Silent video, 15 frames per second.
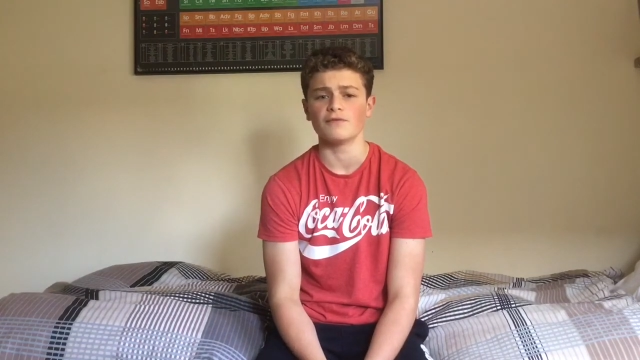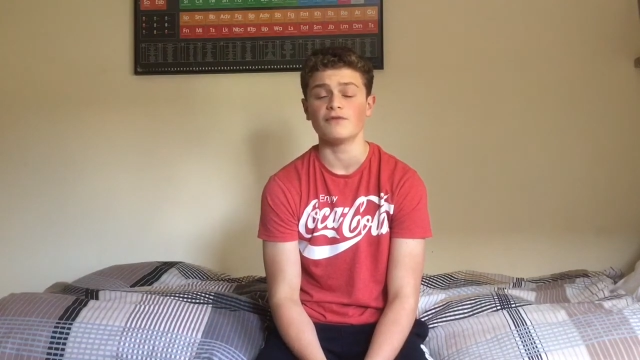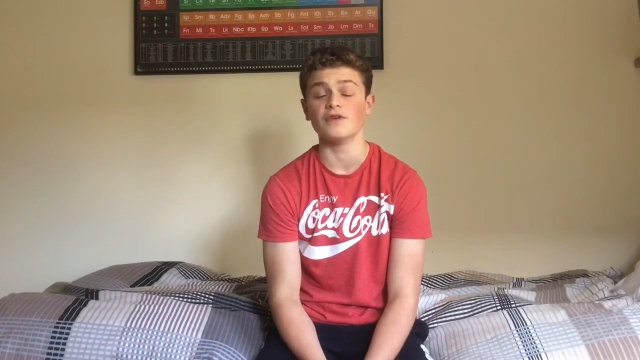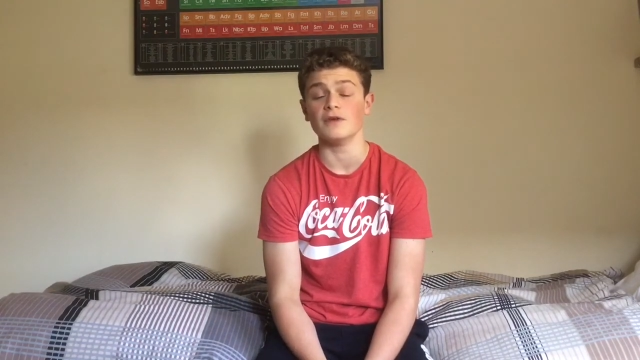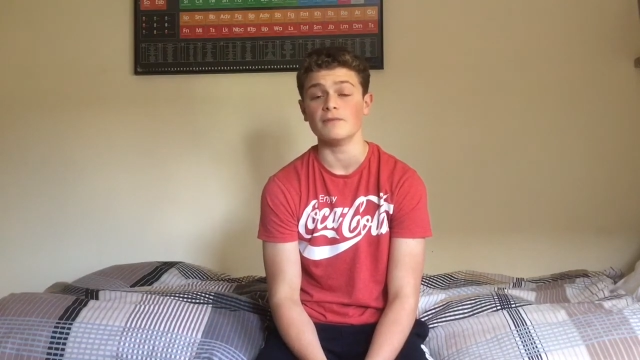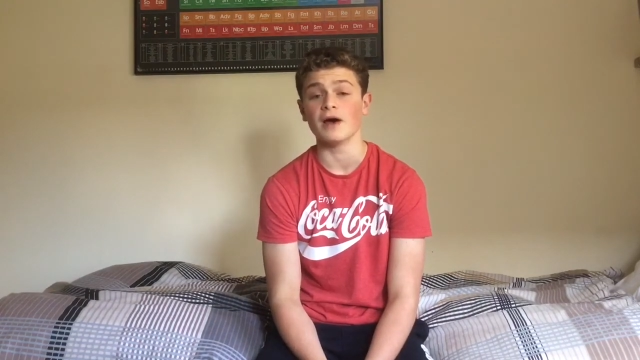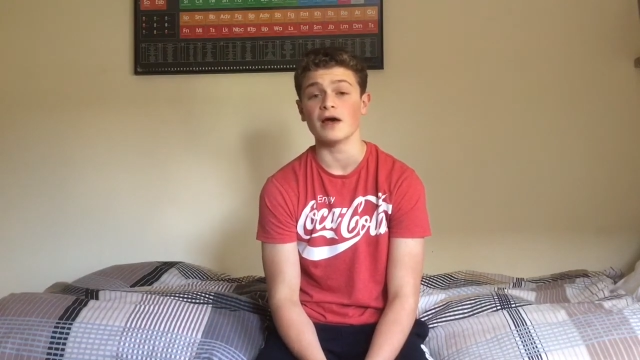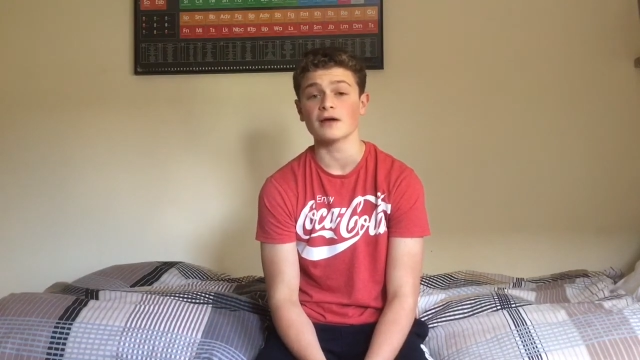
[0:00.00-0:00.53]

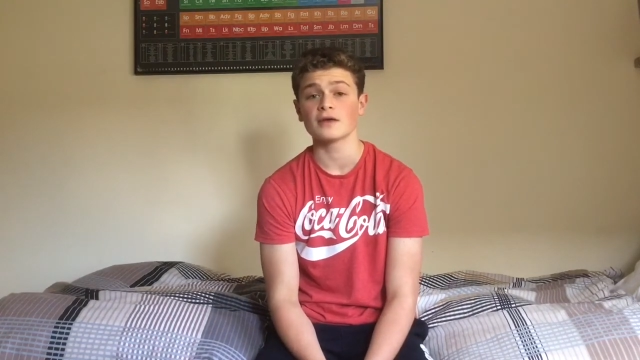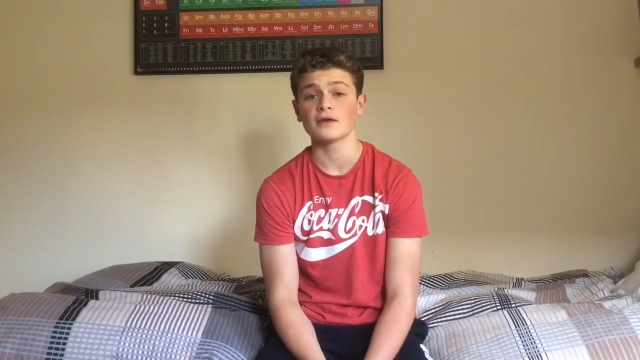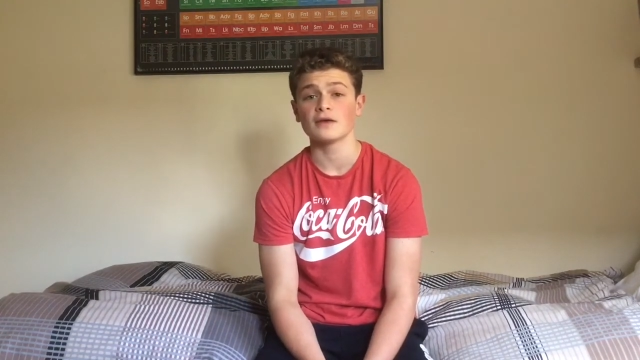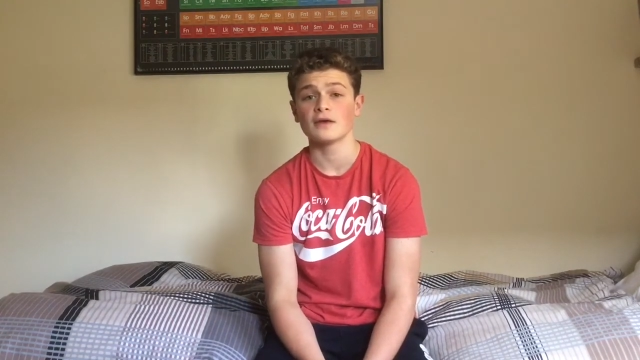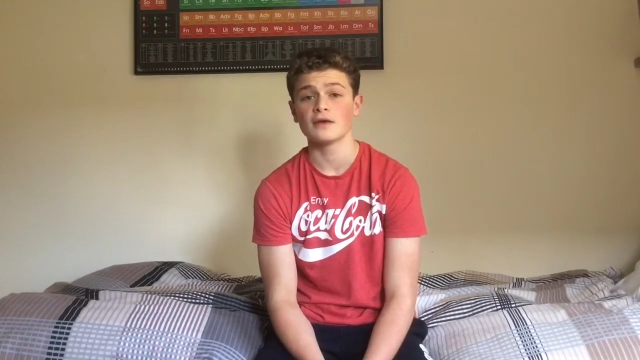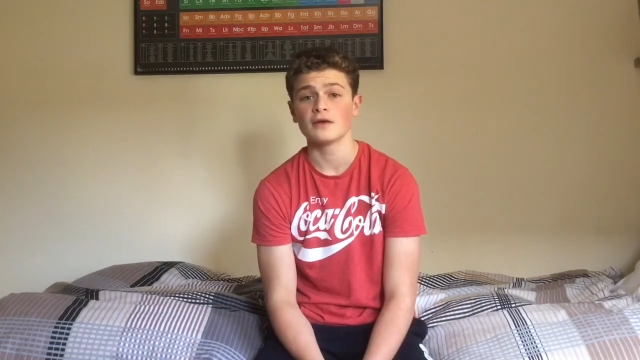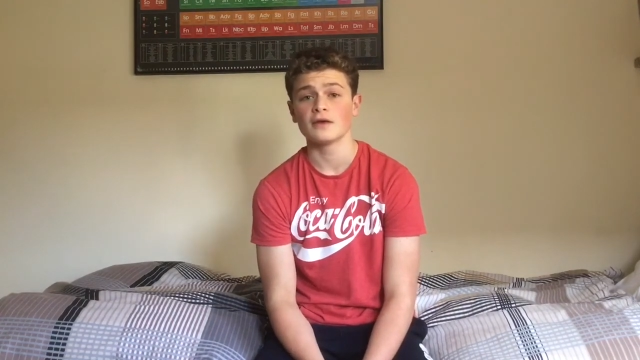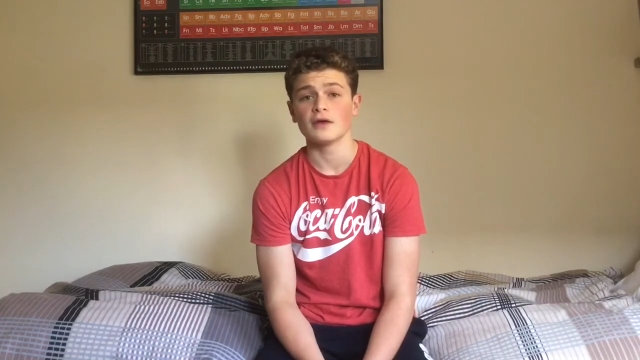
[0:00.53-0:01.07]
feedback
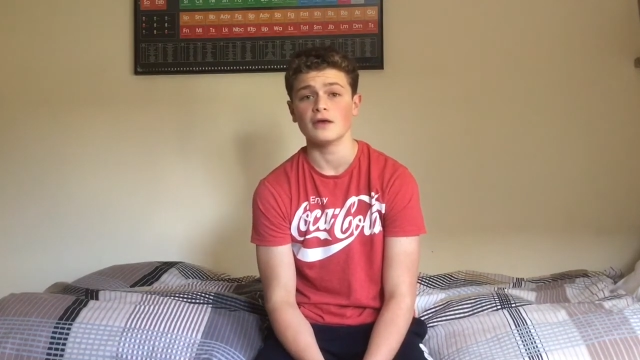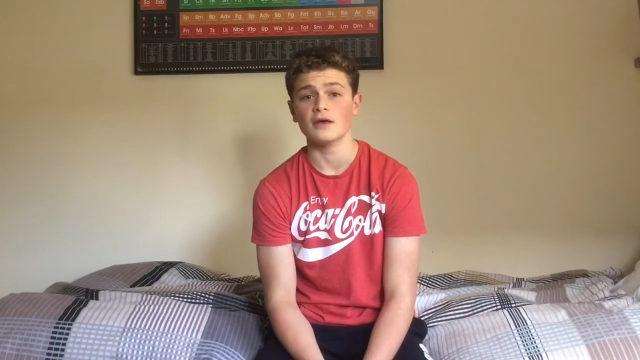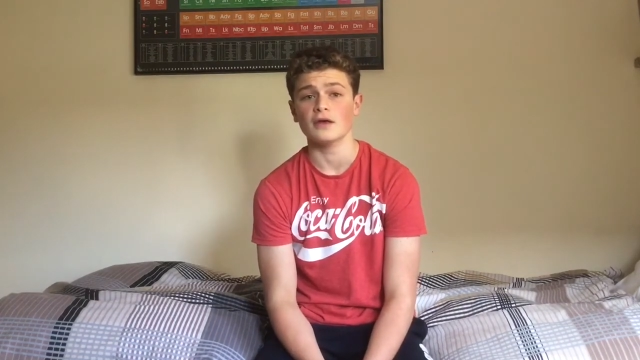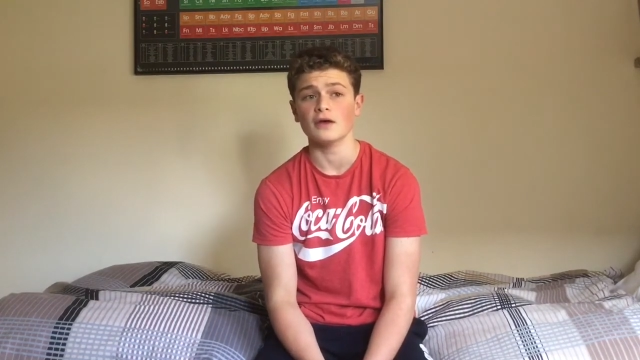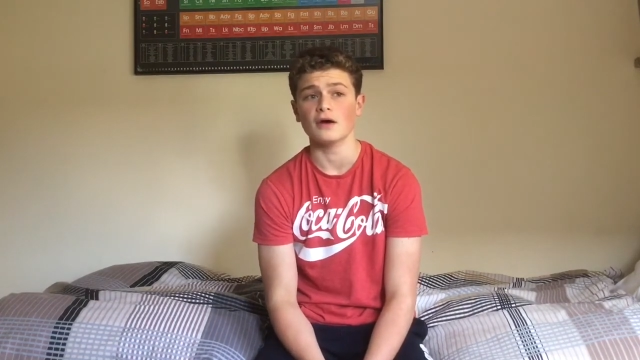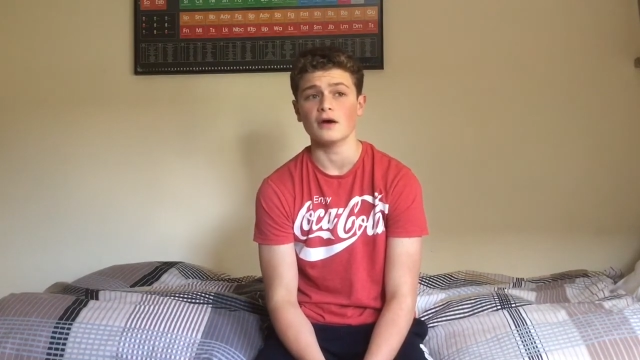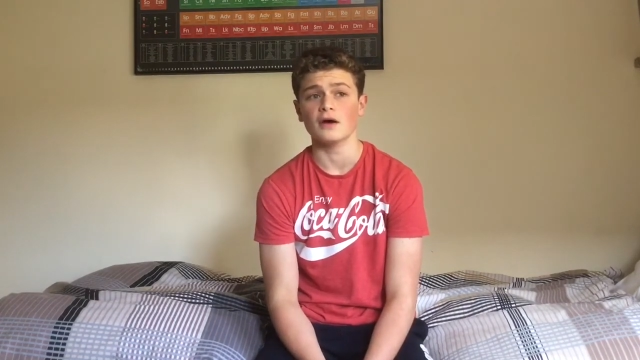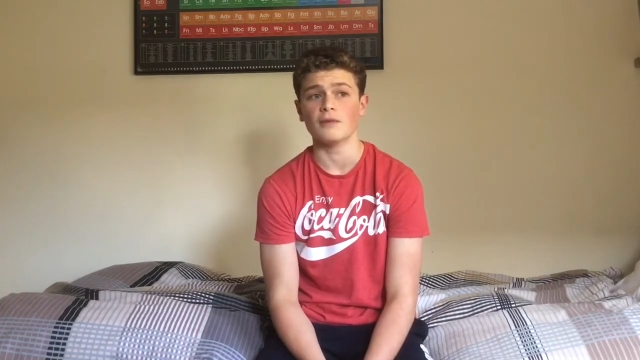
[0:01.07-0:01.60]

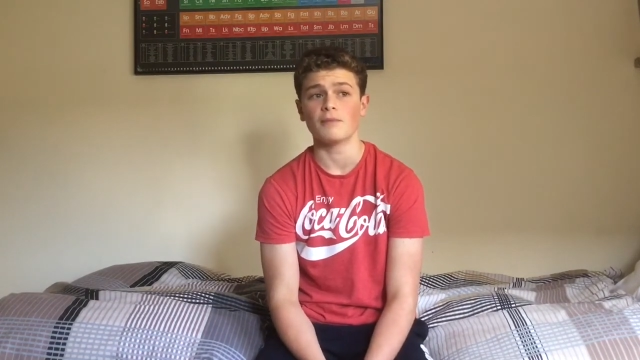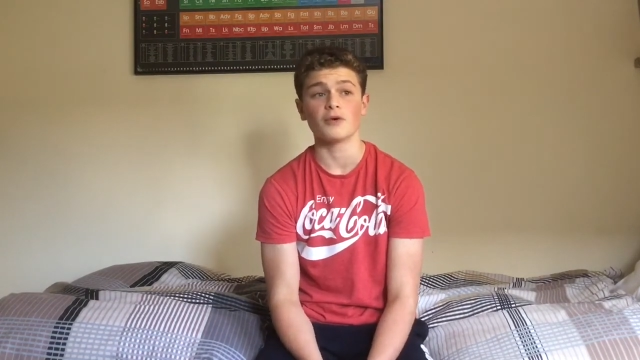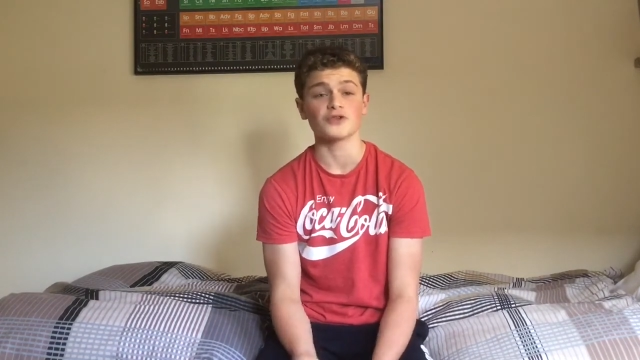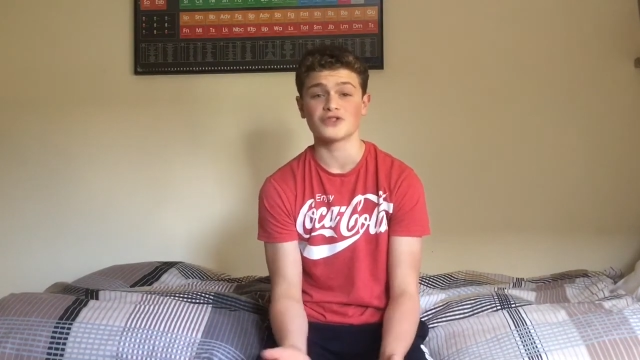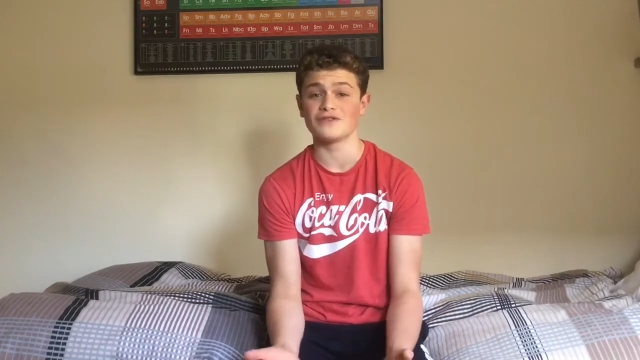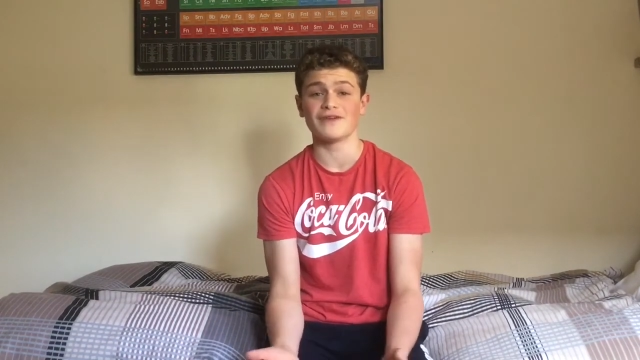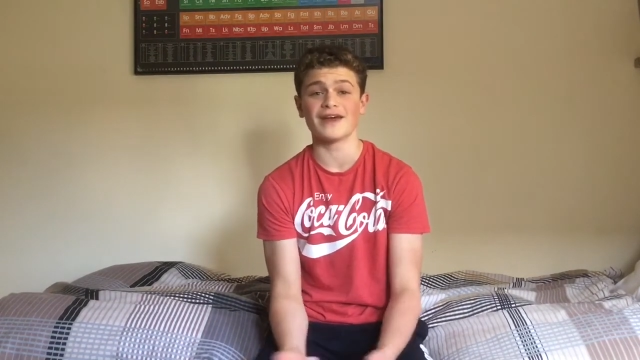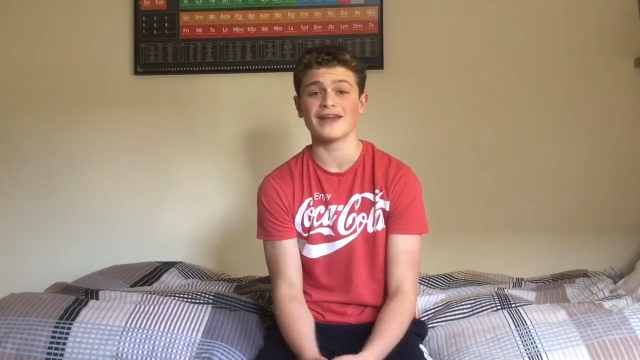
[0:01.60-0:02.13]
here,
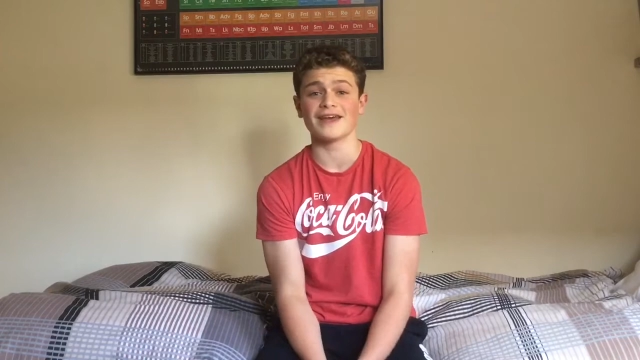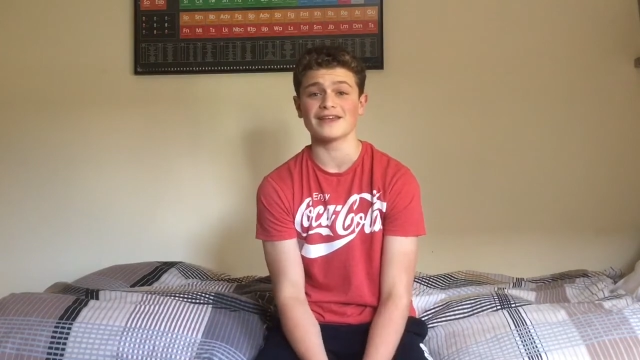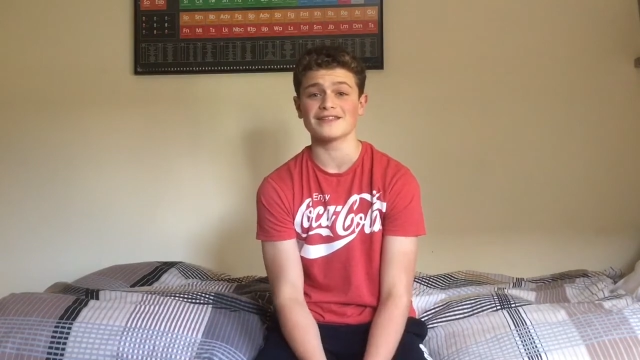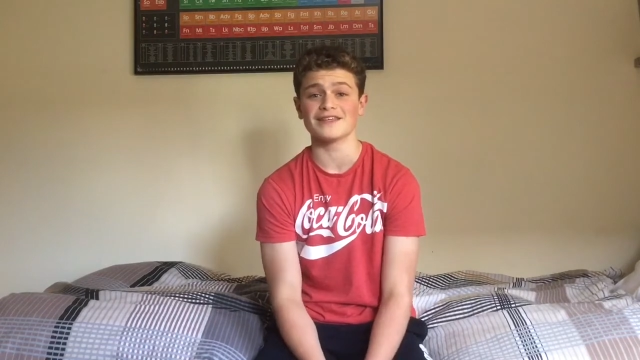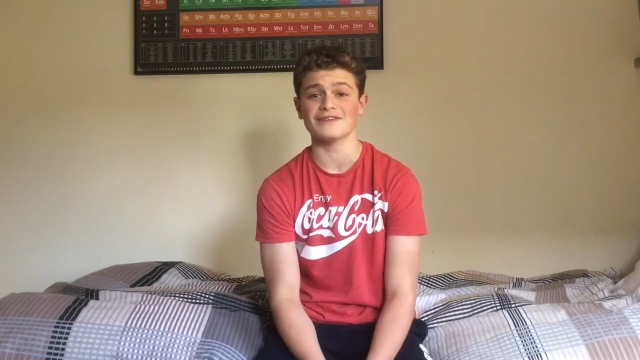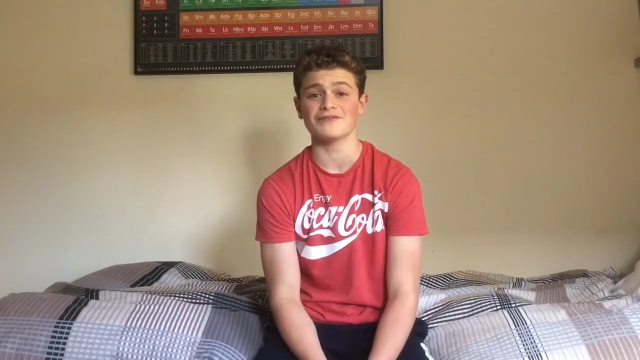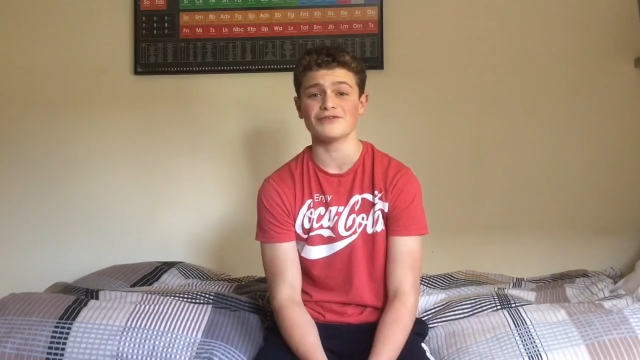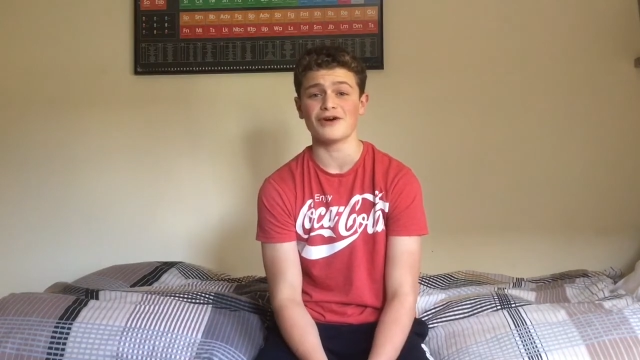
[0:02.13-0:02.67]
positive and
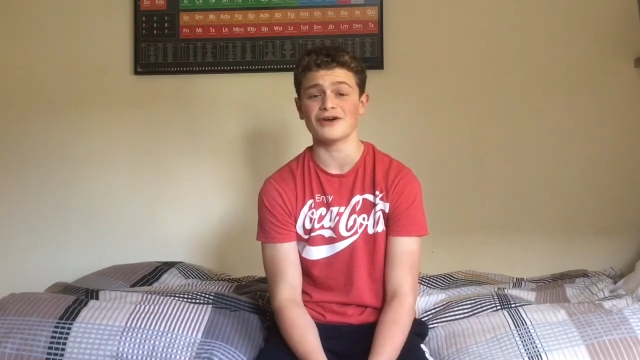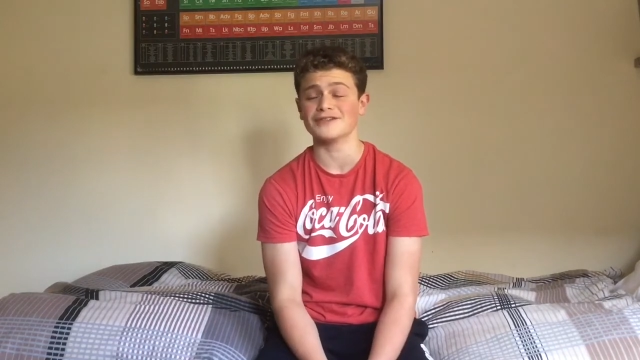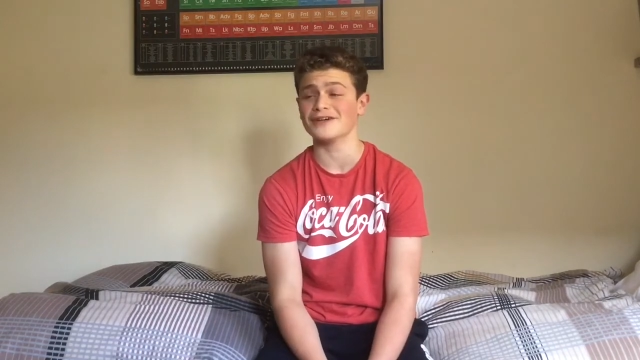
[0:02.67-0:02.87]
negative.